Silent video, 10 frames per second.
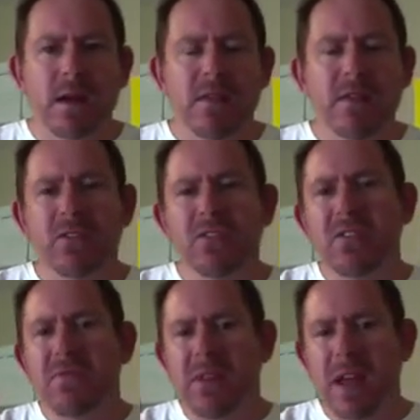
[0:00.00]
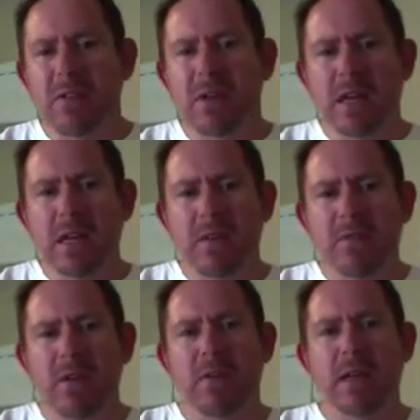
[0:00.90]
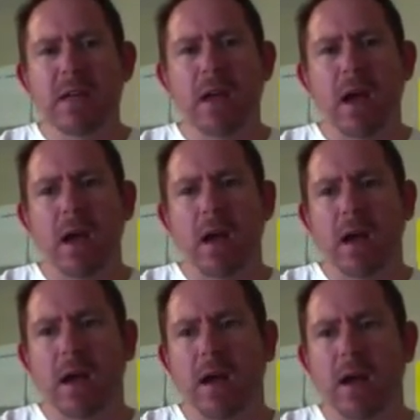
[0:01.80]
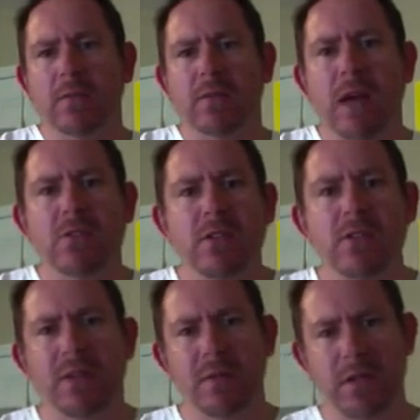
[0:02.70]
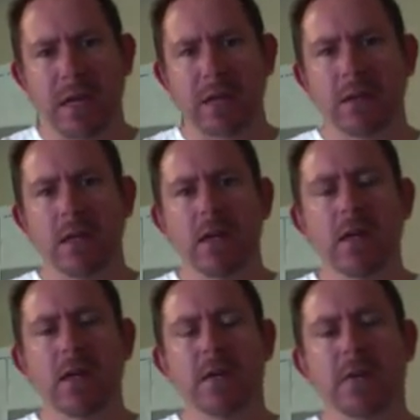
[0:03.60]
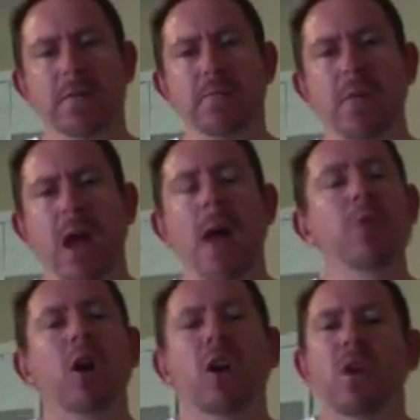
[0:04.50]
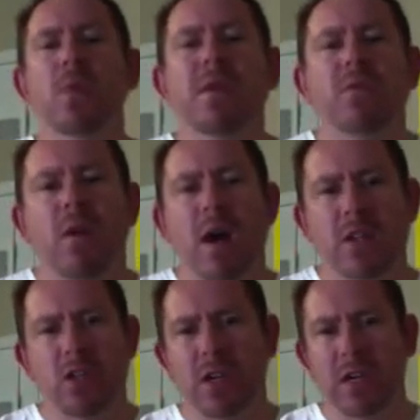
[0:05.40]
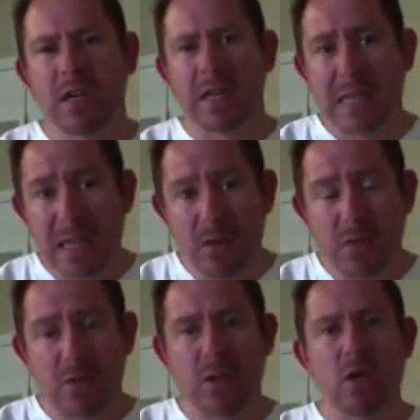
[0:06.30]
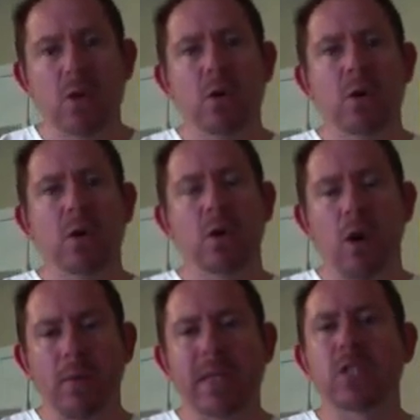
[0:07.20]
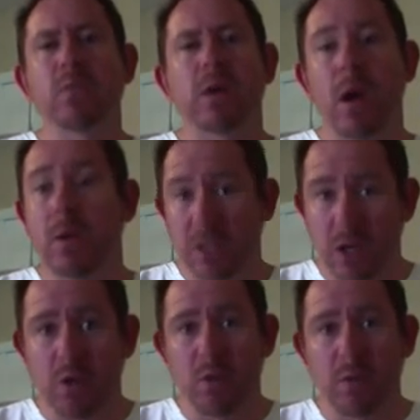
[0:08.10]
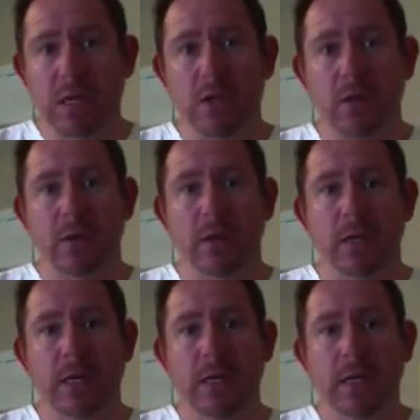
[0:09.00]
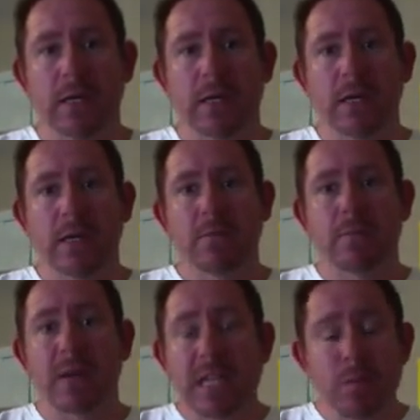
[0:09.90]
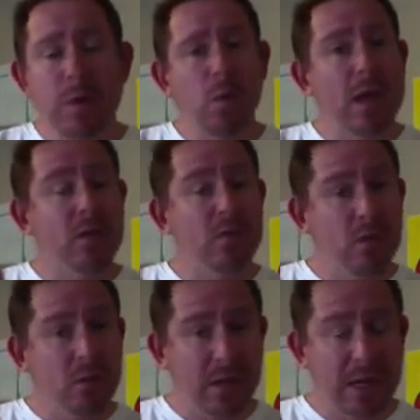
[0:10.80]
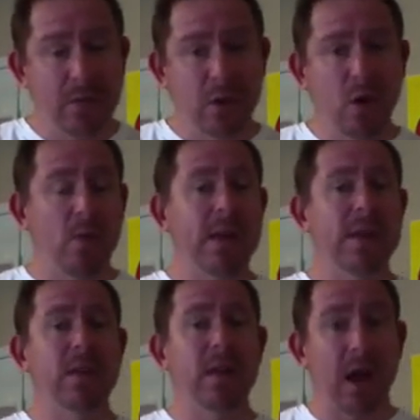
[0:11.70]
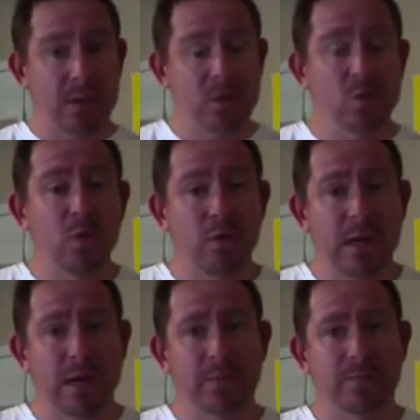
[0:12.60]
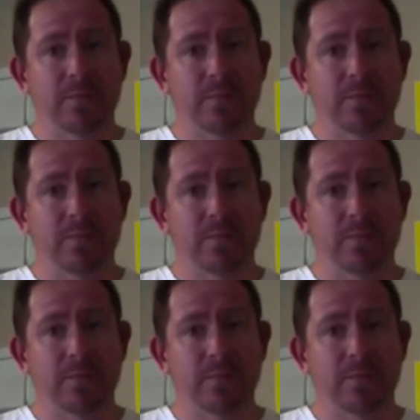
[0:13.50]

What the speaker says: This is a very, very touchy subject. I'm not going to invite you to leave your comments below as I normally do. Please be aware that if you leave a comment that others will read it.